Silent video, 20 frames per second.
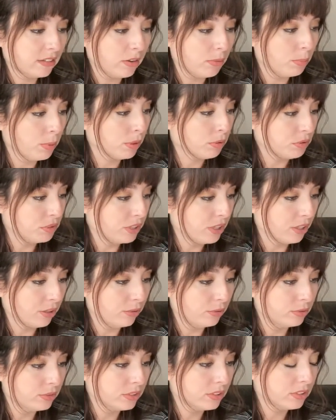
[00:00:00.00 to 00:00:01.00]
I'll post
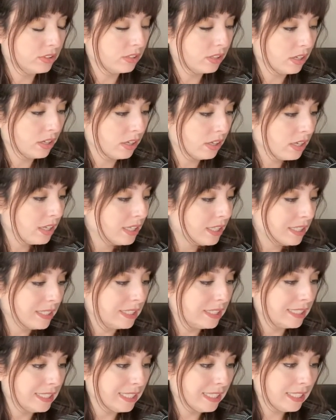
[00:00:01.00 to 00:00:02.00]
those
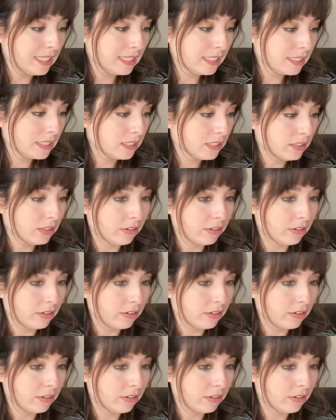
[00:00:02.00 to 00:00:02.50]
links.